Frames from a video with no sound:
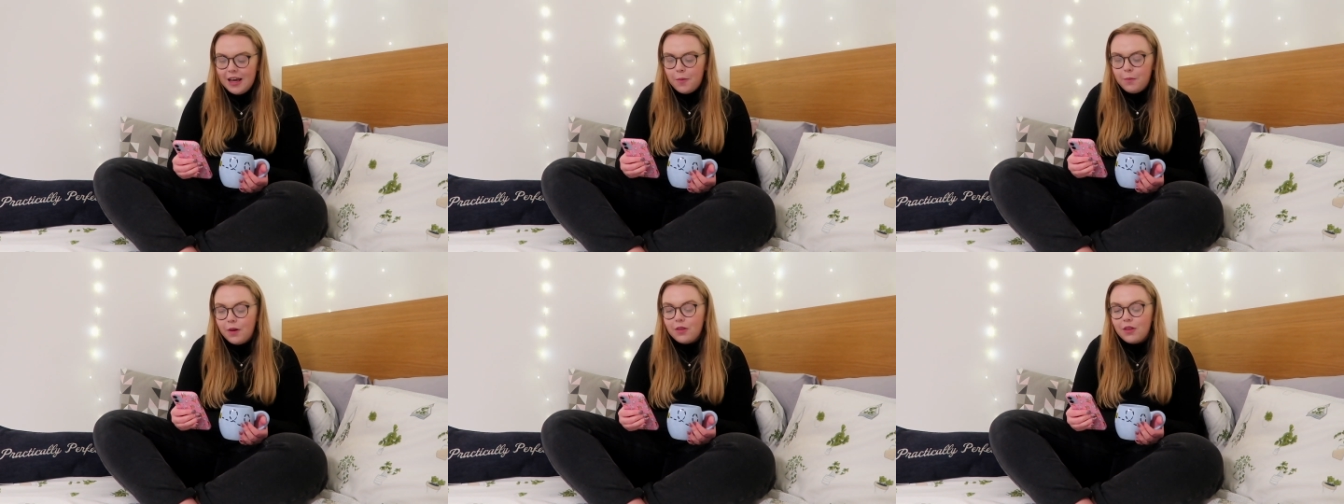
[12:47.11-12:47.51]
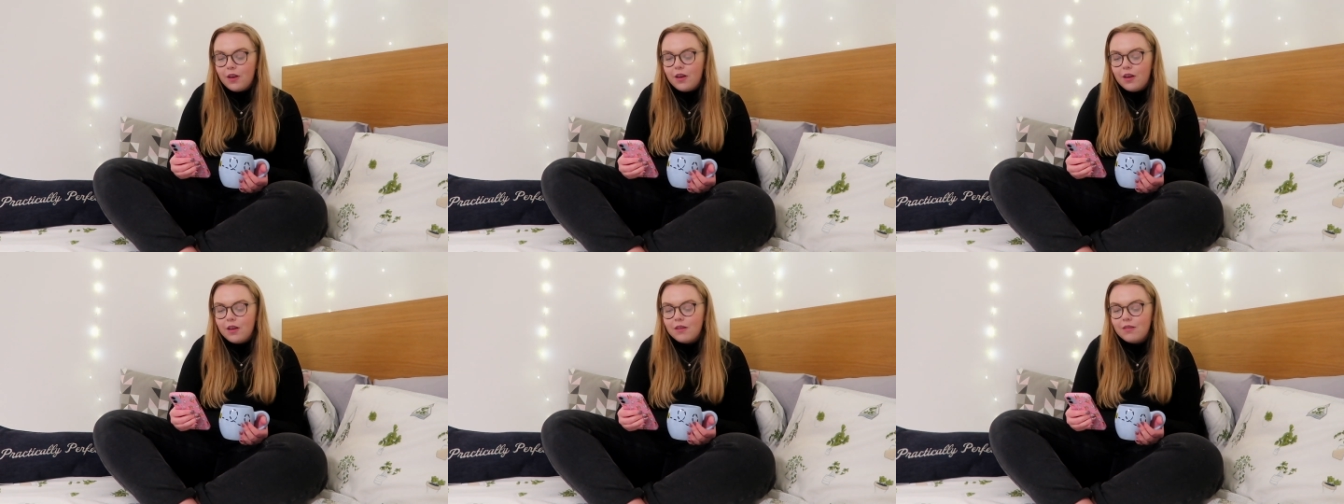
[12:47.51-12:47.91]
But
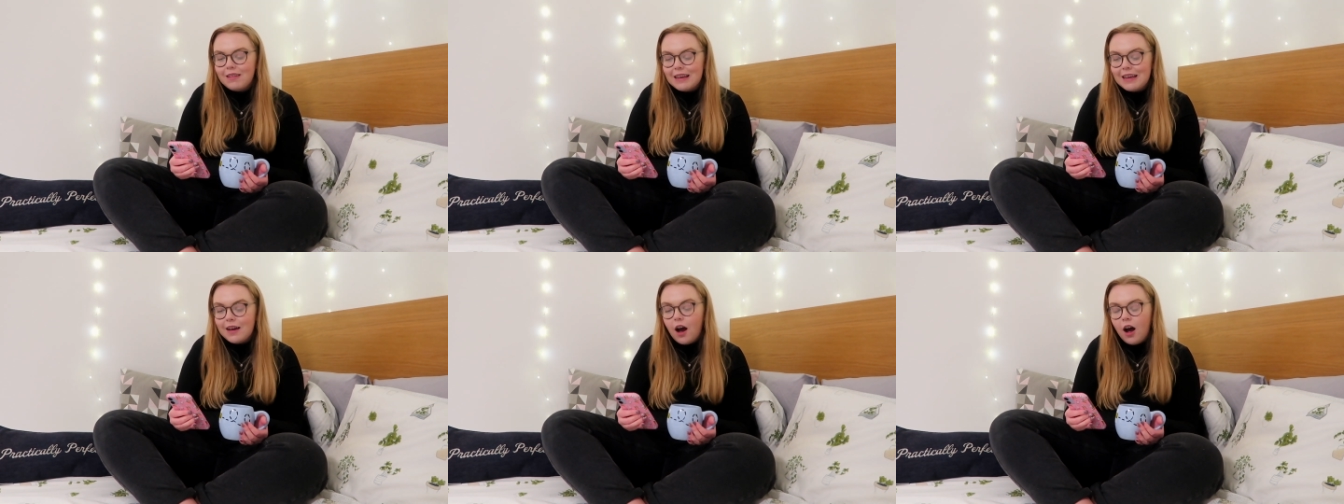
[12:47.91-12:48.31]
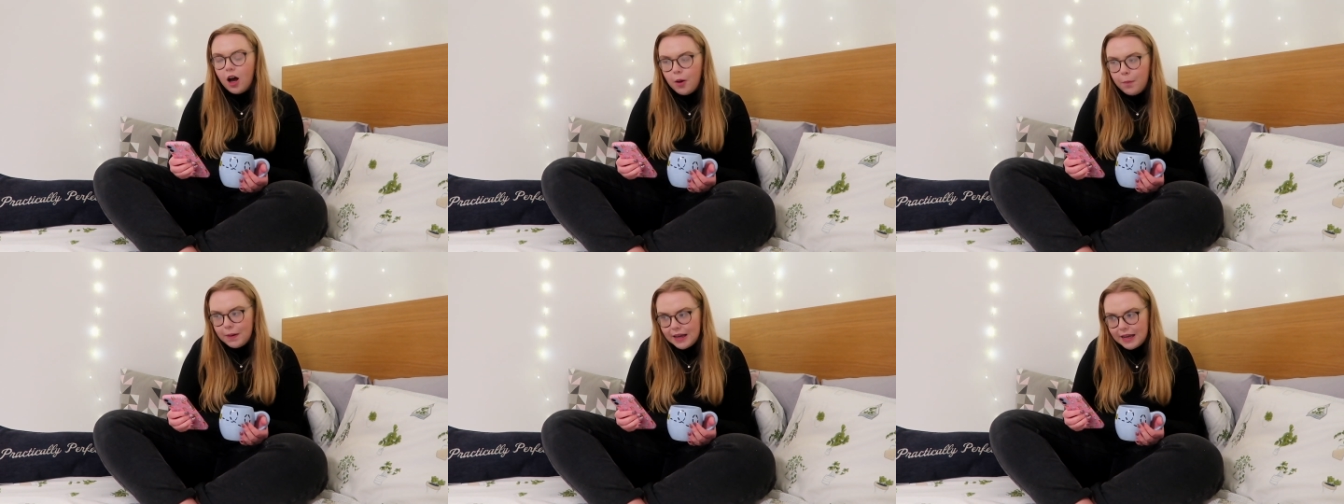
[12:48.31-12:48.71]
the
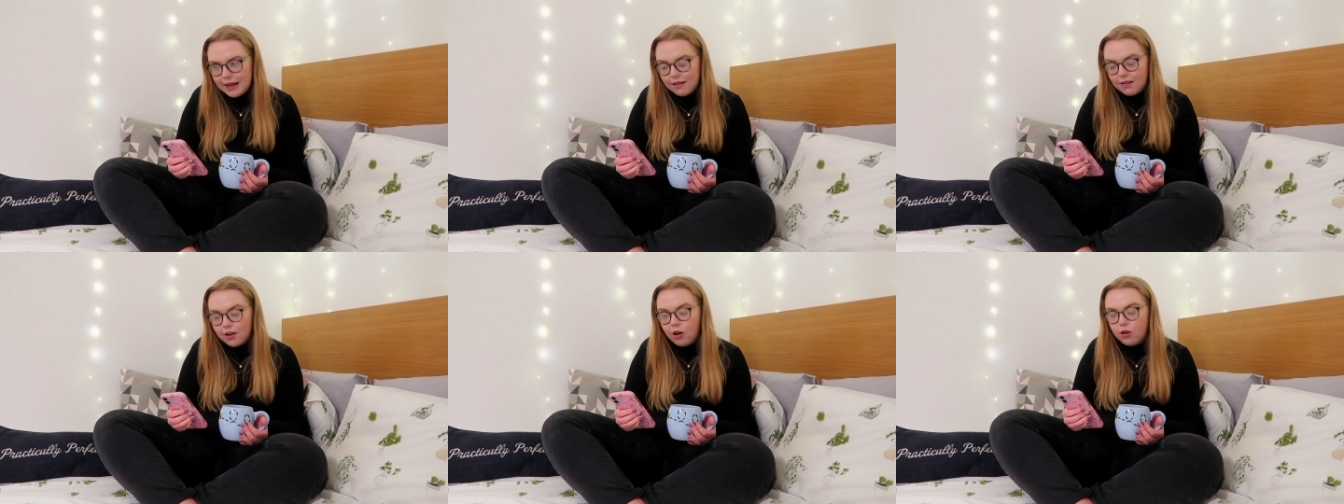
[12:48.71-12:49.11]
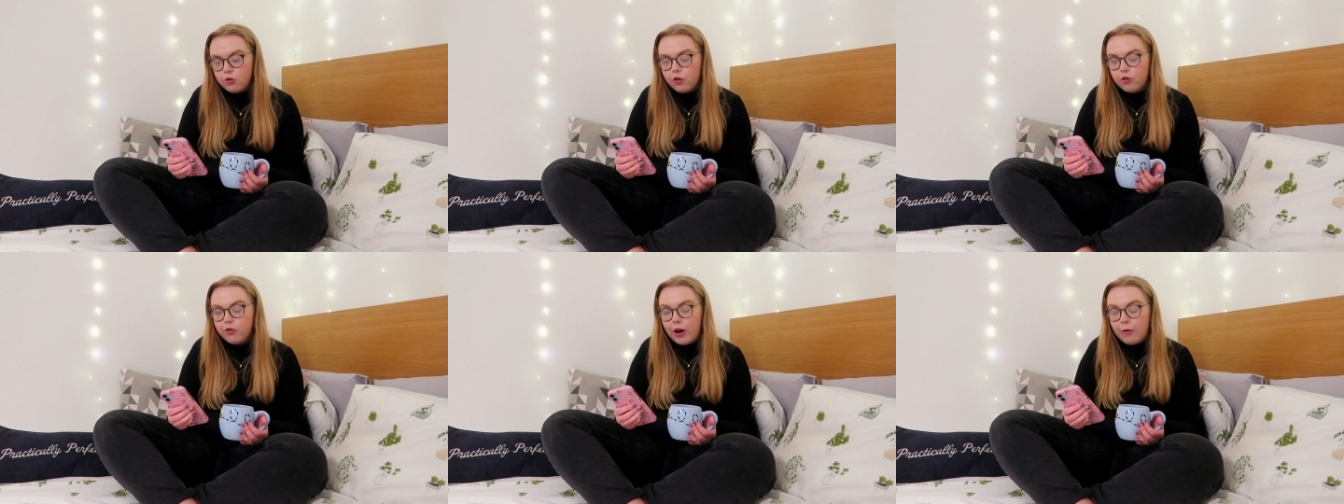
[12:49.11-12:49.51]
CRP is the
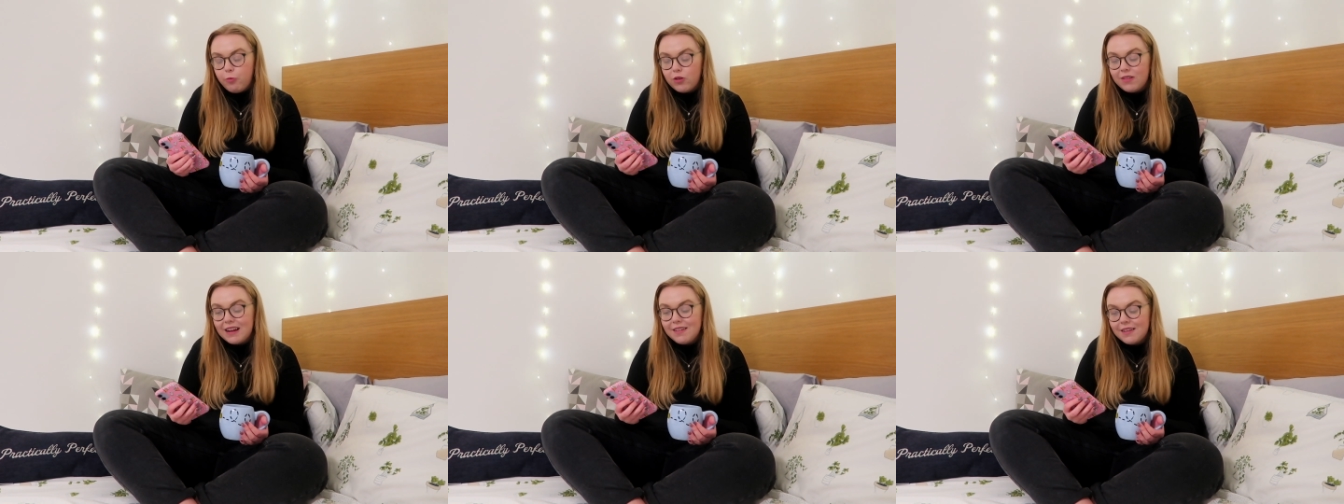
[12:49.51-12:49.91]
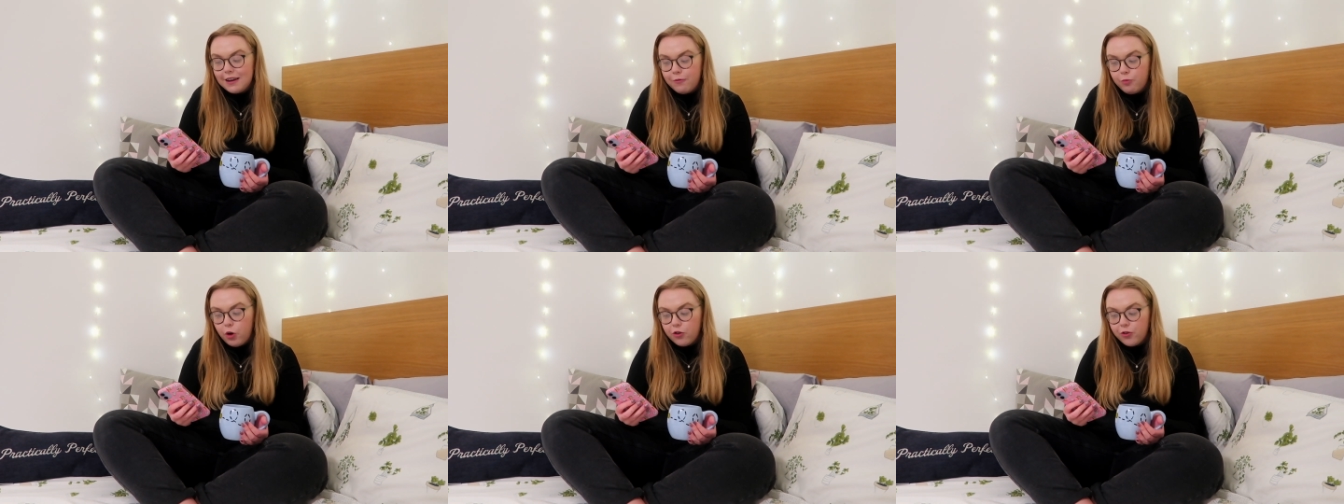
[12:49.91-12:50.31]
Cultural
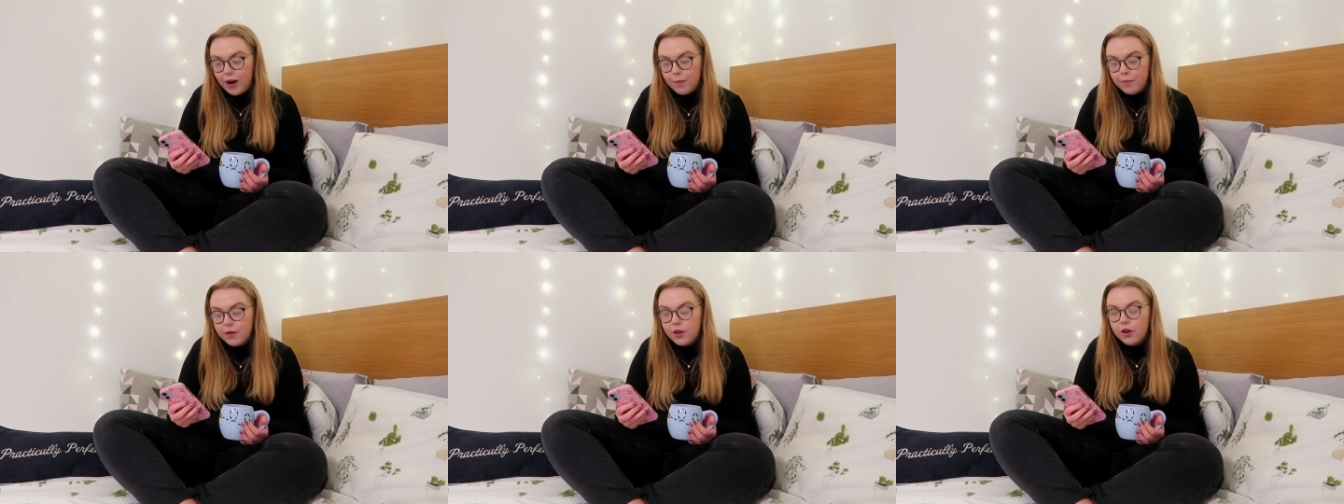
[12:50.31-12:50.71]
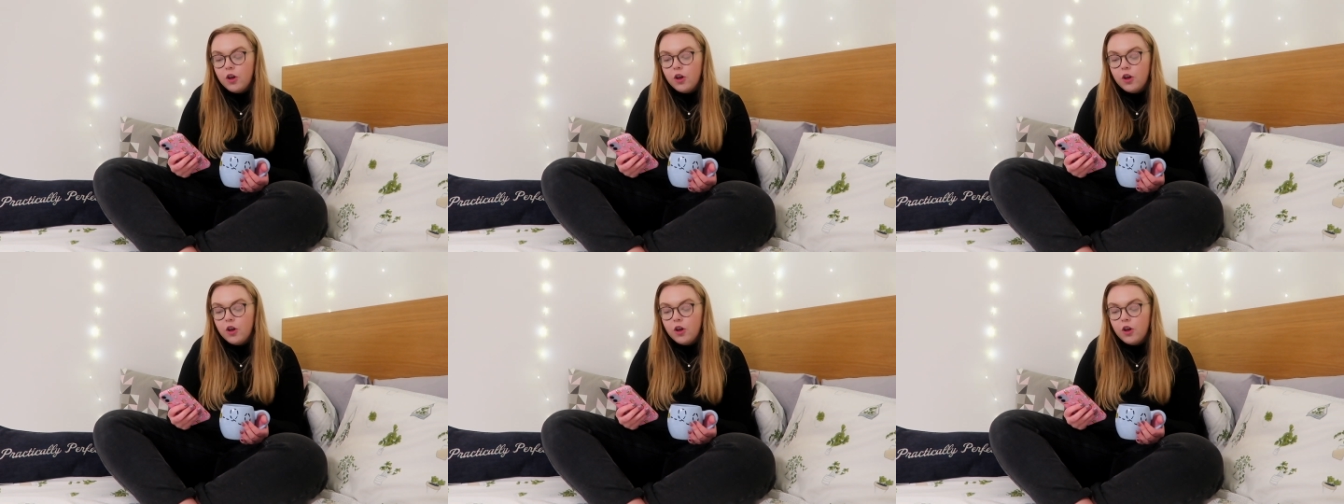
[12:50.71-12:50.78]
Representative Program,